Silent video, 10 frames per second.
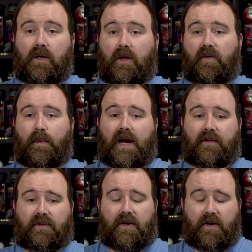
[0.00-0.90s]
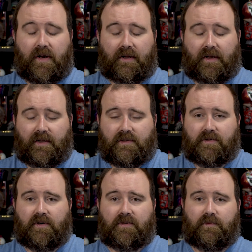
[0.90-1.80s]
Hello everybody out there in internet land, this is
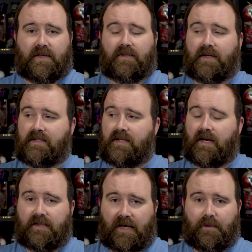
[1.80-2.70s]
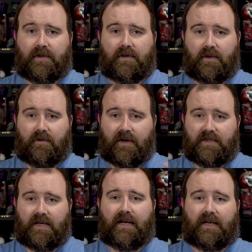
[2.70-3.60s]
Chris from HHN with another
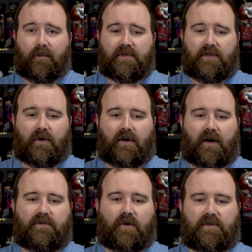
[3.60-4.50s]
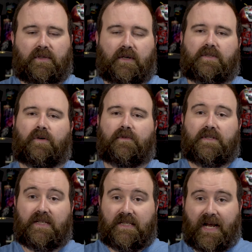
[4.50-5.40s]
exciting episode of Topher's Vlog. So for
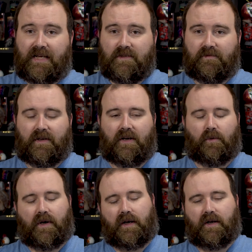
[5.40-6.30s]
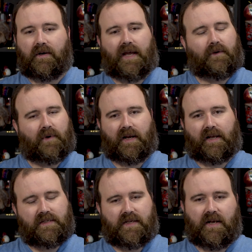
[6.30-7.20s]
today's video, we're going to go ahead and we're going to
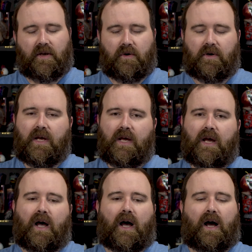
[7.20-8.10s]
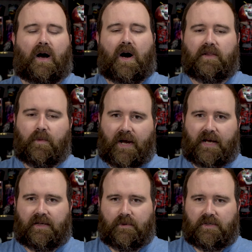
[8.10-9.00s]
continue on the
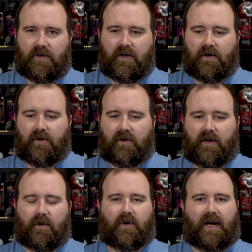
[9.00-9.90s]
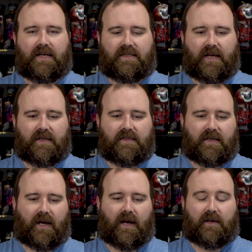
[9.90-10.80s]
path that we started earlier, where I said,
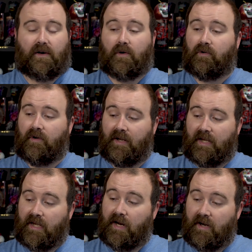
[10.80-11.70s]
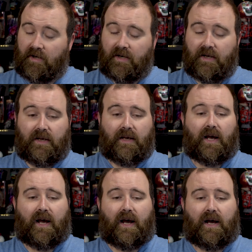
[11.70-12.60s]
earlier in the year,
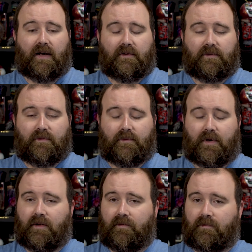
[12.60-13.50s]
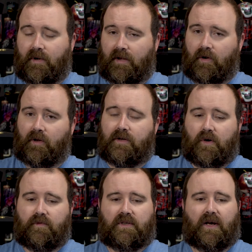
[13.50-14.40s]
one of the earlier
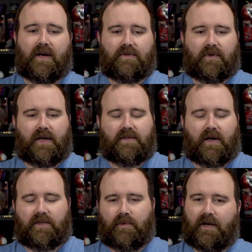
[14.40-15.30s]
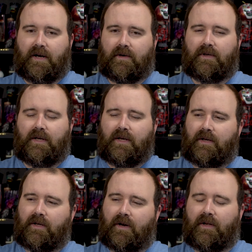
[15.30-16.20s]
Topher's Vlogs, where I talked about how,
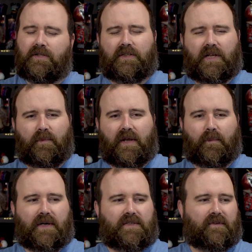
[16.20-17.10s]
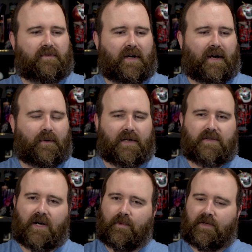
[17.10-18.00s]
this year's going to be a bunch of, we're going to
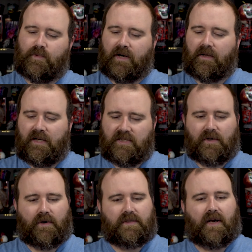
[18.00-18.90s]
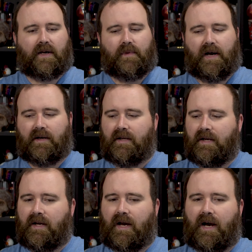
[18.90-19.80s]
talk about the speculation, we're going to talk about,
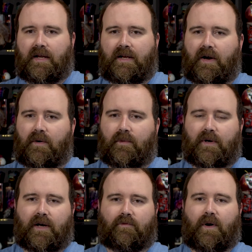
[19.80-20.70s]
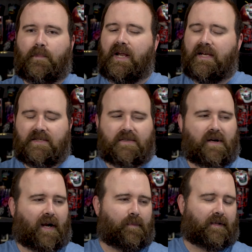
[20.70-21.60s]
we're going to reminisce and
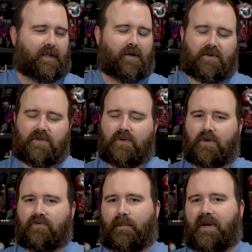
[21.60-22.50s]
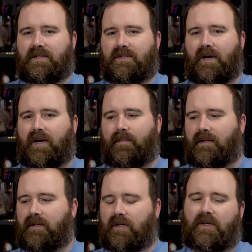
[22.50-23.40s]
talk about the old school, talk
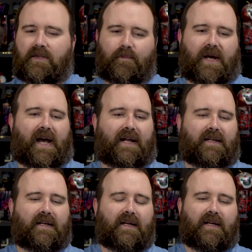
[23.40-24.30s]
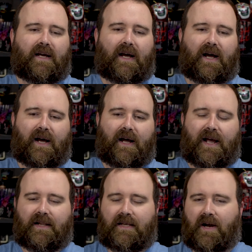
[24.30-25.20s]
about the good, the bad,
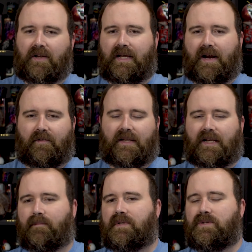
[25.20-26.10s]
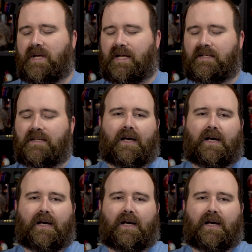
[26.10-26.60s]
and the ugly and everything in between.